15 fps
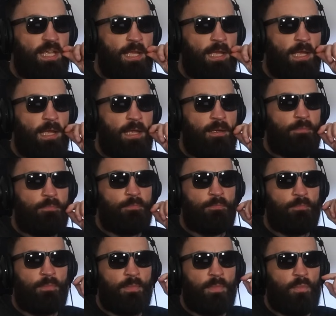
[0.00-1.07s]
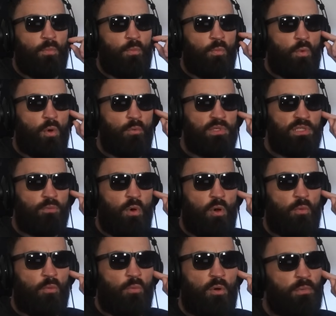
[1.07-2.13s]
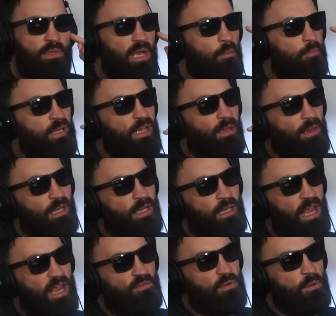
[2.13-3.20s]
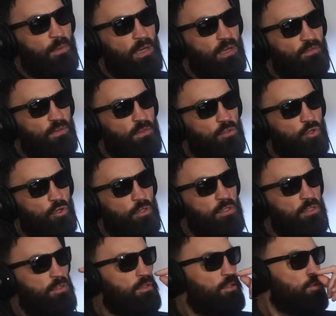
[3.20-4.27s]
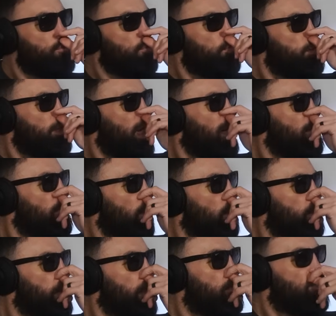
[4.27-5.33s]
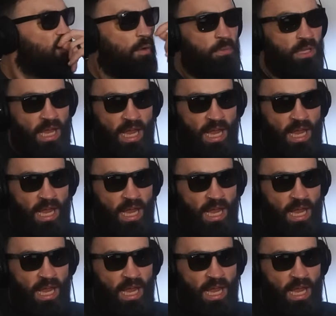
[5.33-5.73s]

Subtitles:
what would that be at light heavyweight for Jones and him, or would he move up to